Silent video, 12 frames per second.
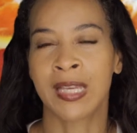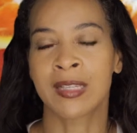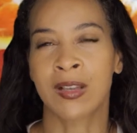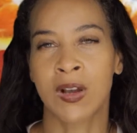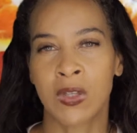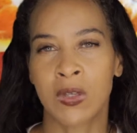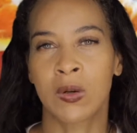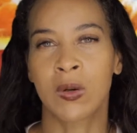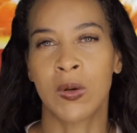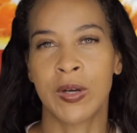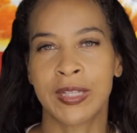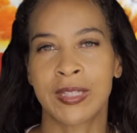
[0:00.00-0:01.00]
is also
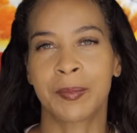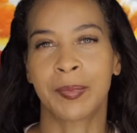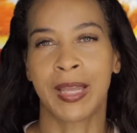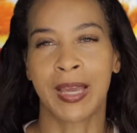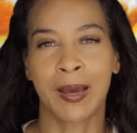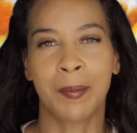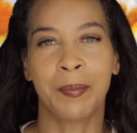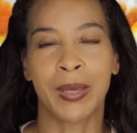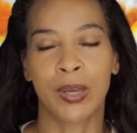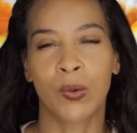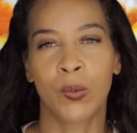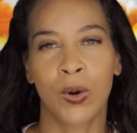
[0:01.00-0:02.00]
going to play a
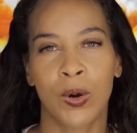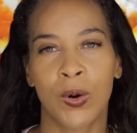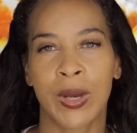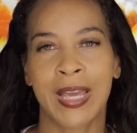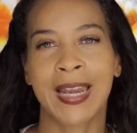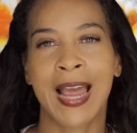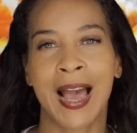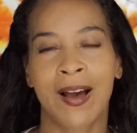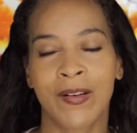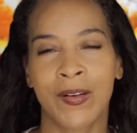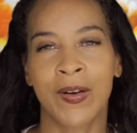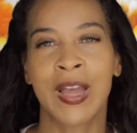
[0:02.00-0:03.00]
big role in
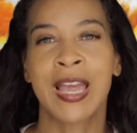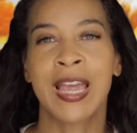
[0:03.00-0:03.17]
how